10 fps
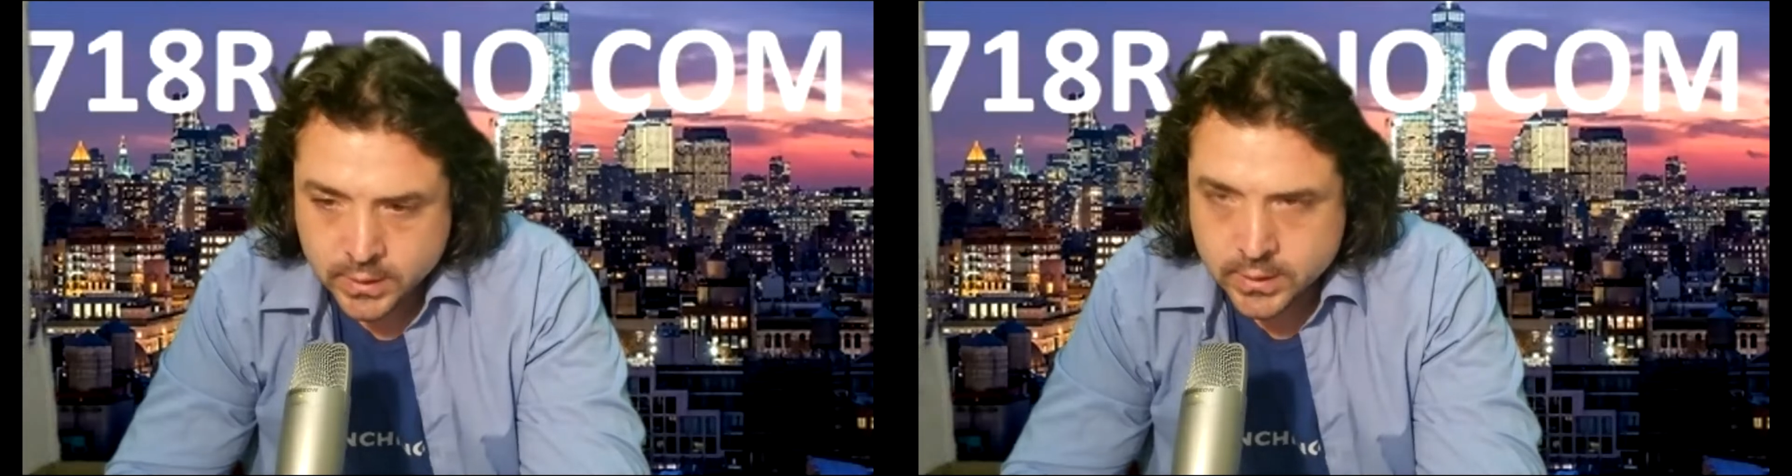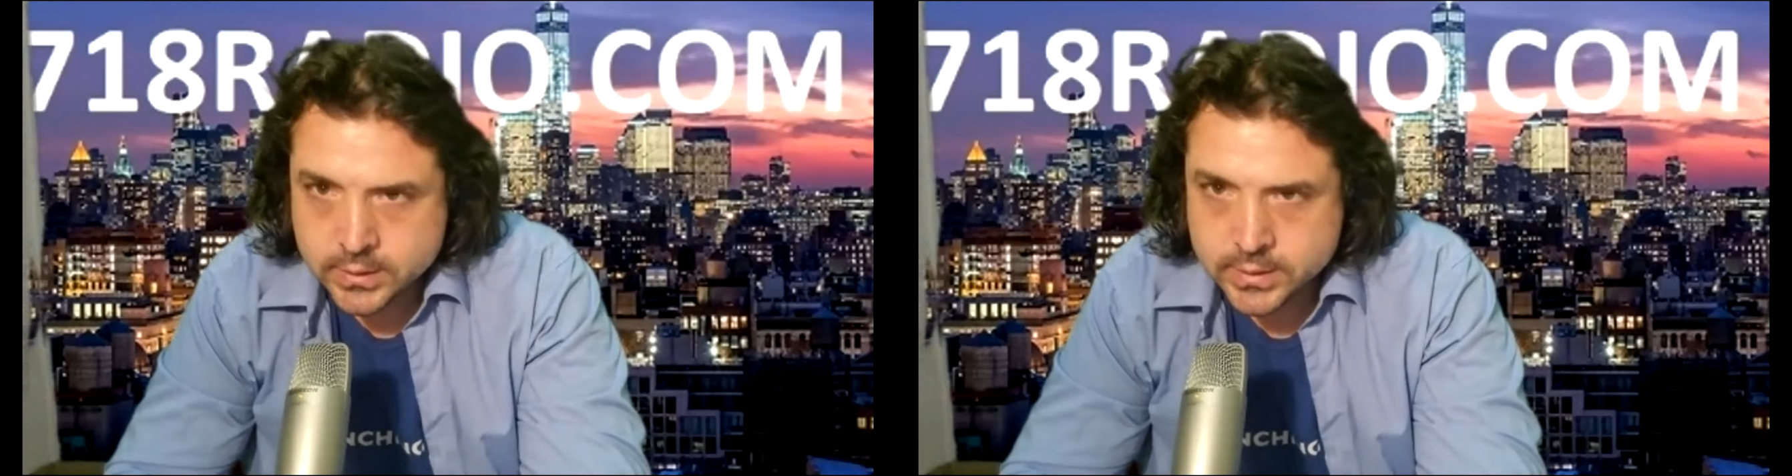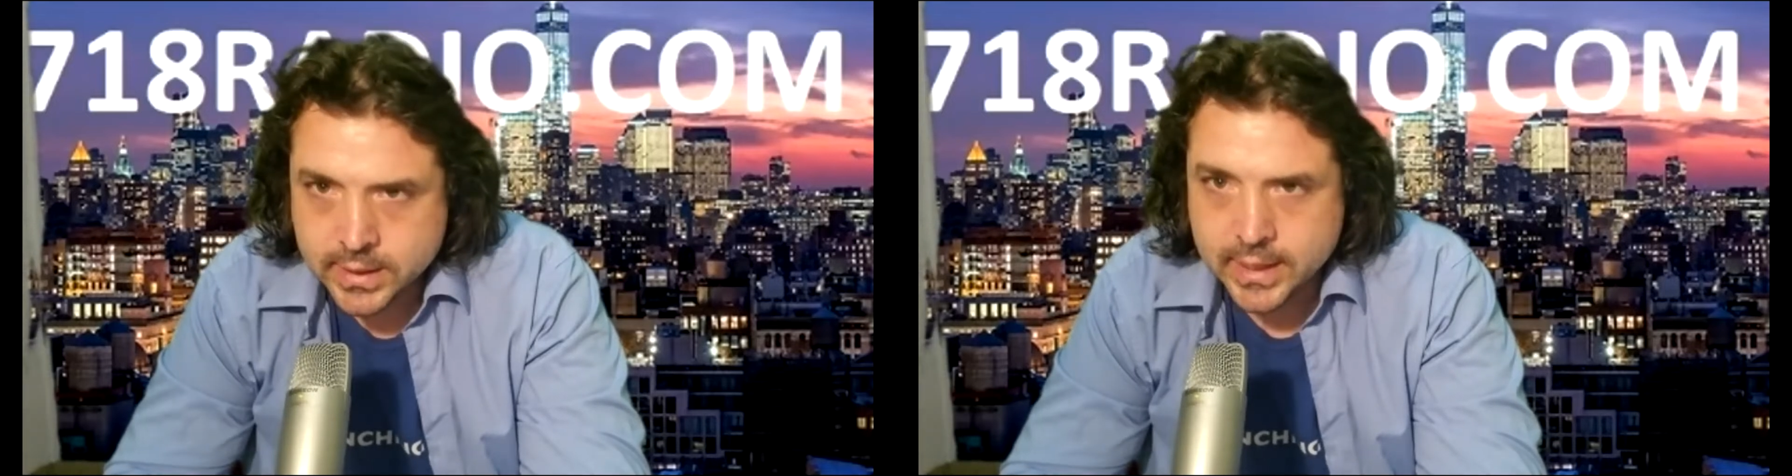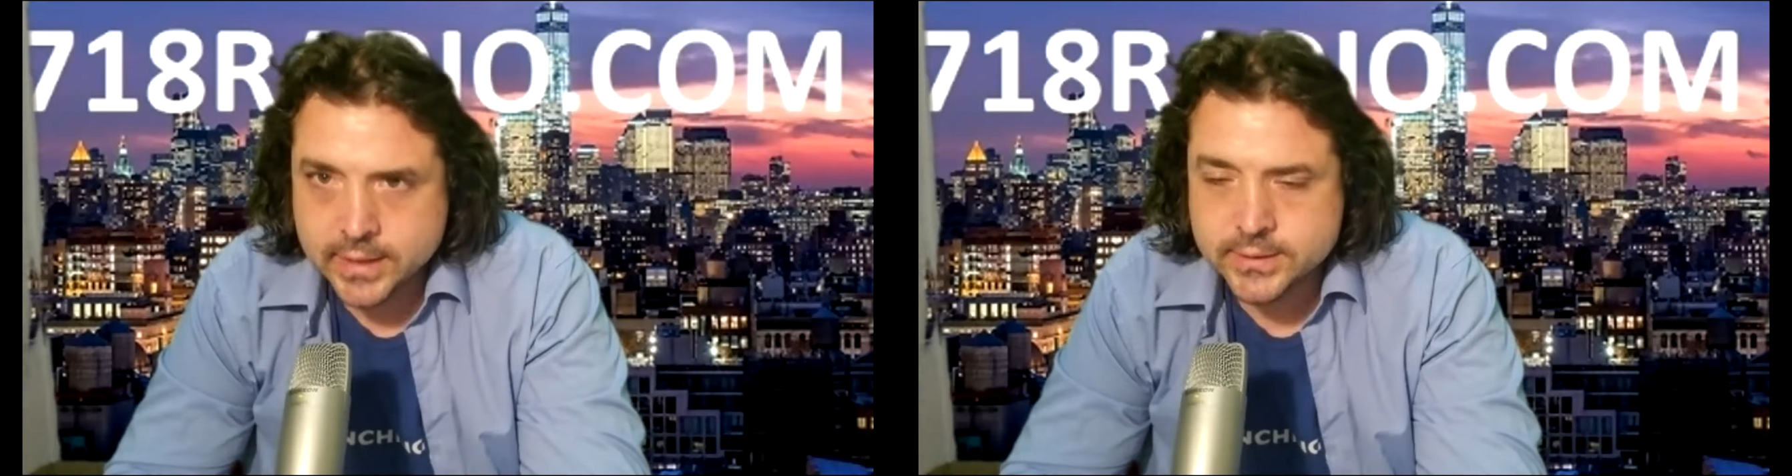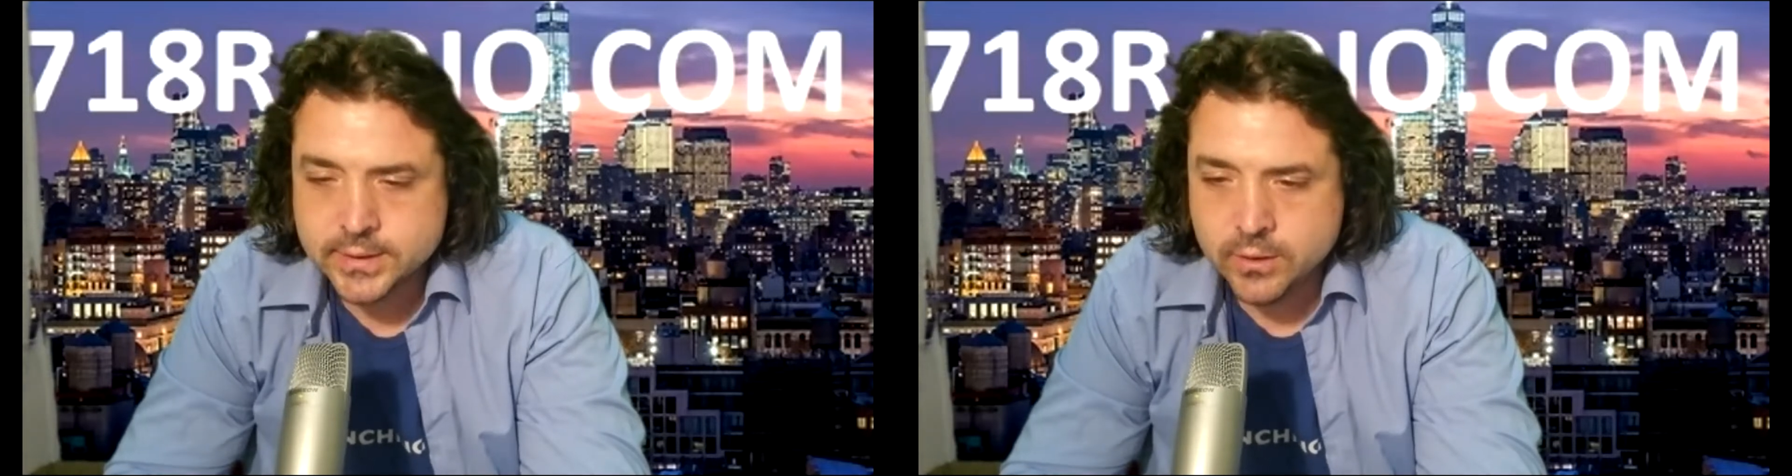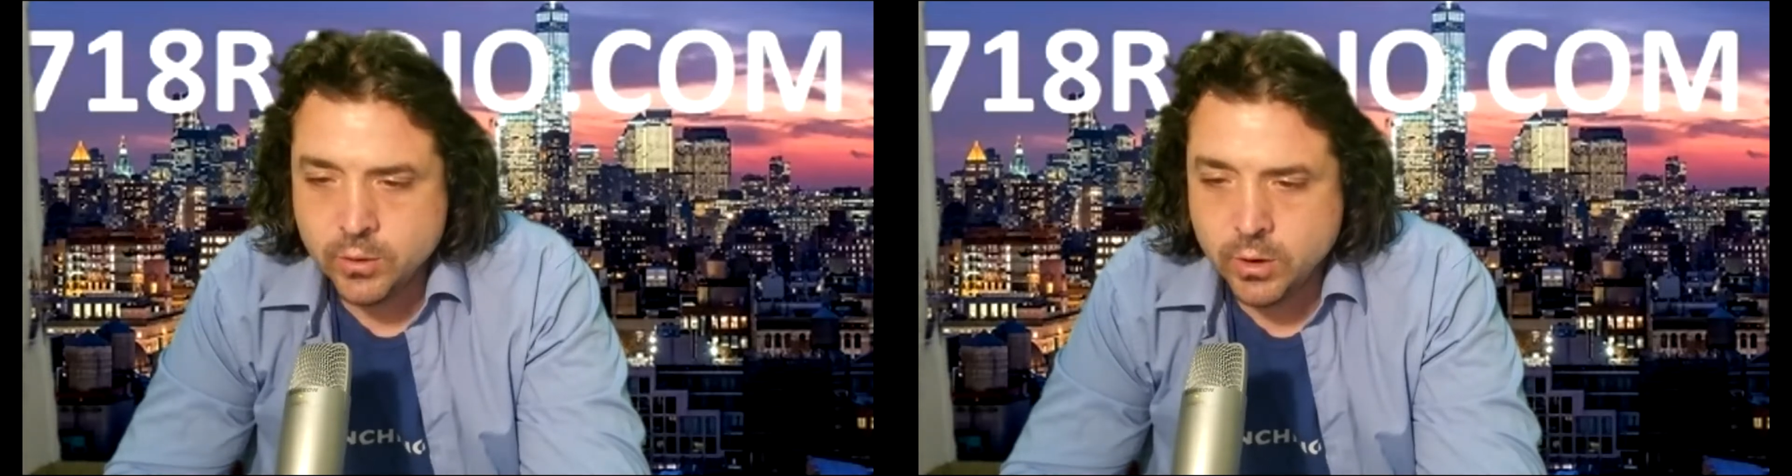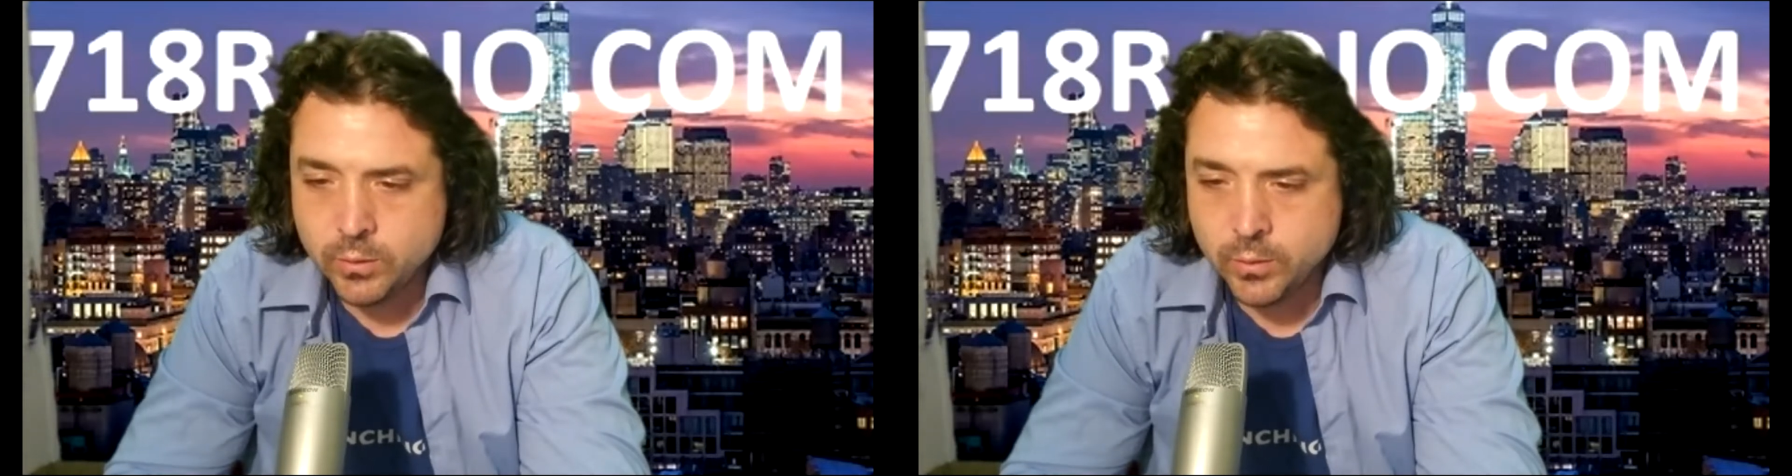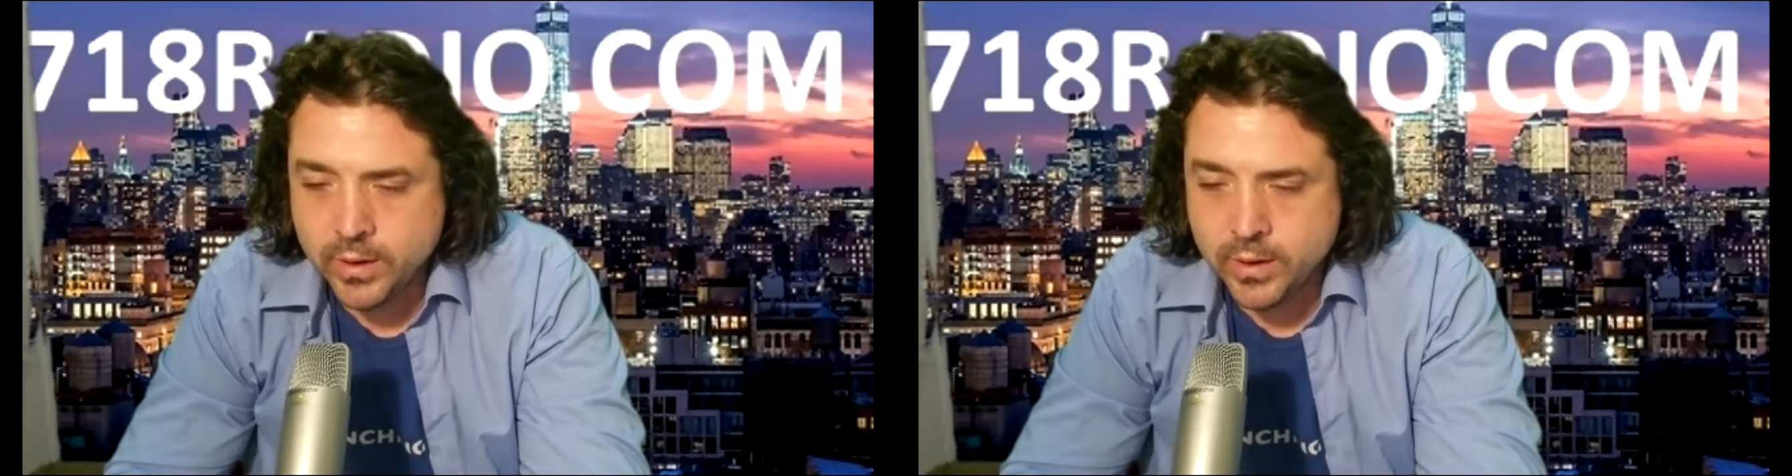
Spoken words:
Today at City Hall, we